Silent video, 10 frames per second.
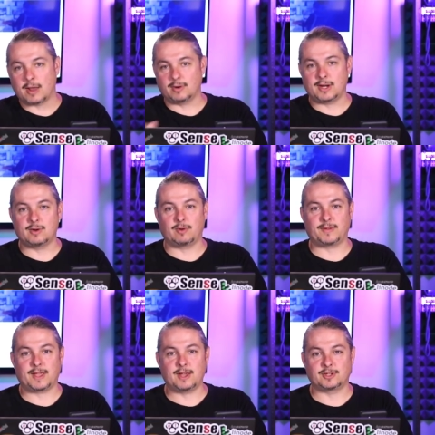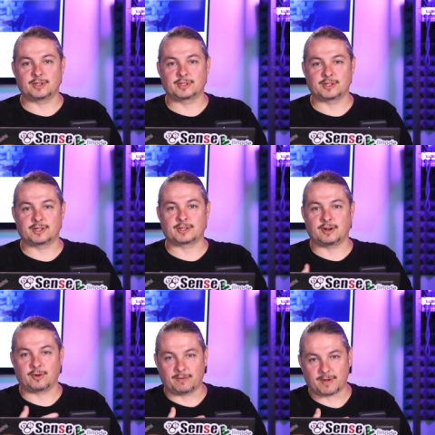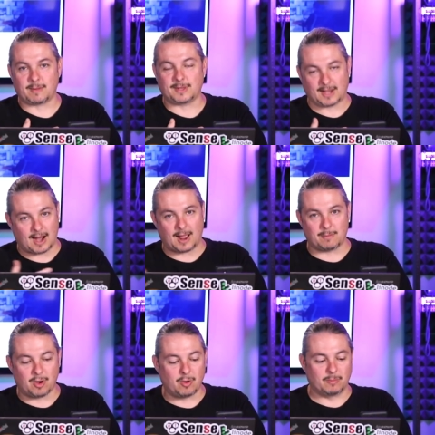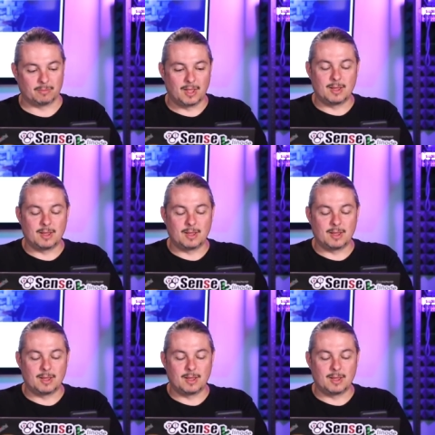I don't need notifications because it's going to notify me that I'm home.